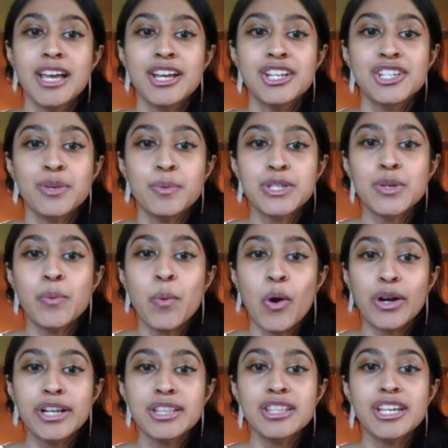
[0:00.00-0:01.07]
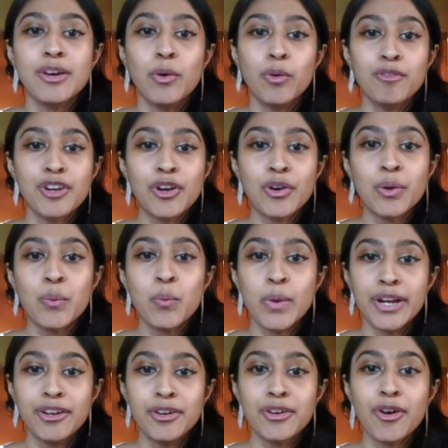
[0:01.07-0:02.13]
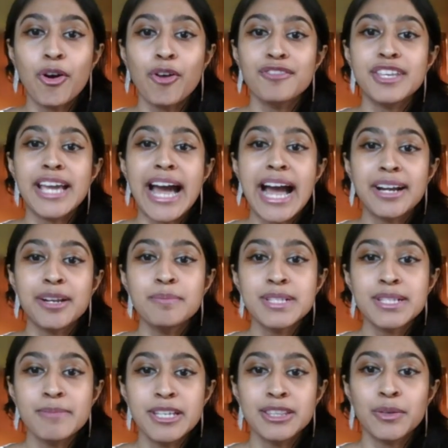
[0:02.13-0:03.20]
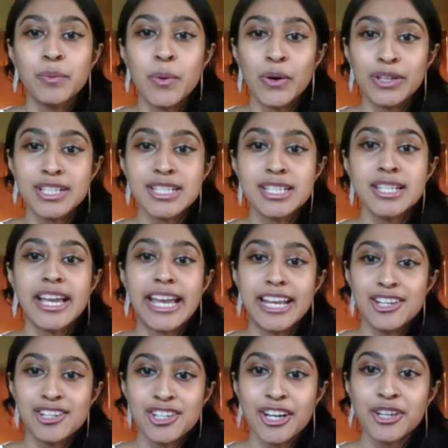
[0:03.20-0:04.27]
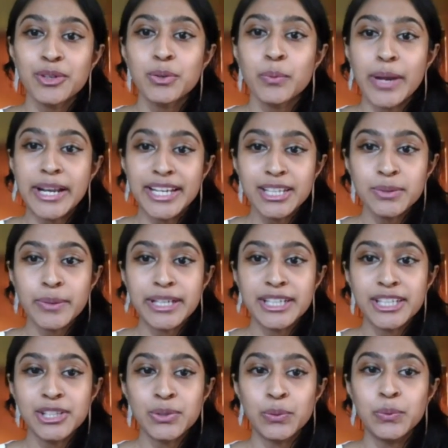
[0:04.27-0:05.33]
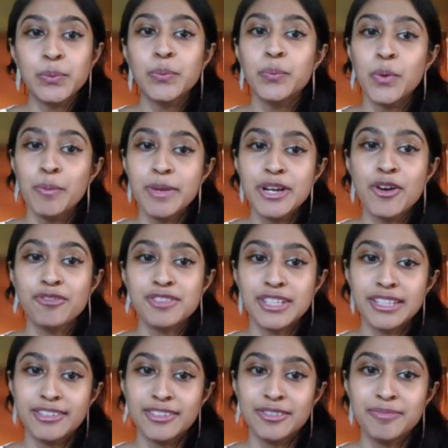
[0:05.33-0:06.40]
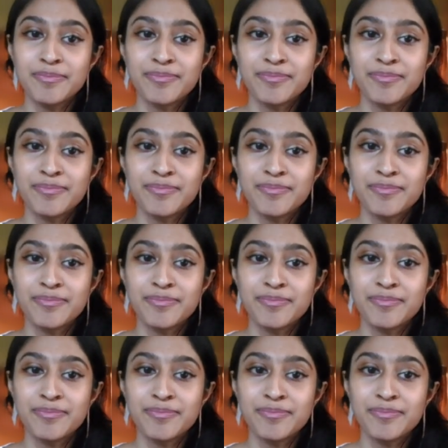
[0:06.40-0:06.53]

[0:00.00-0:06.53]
She was awarded the overall winner of the Adam Smith Awards Asia 2022 Woman of the Year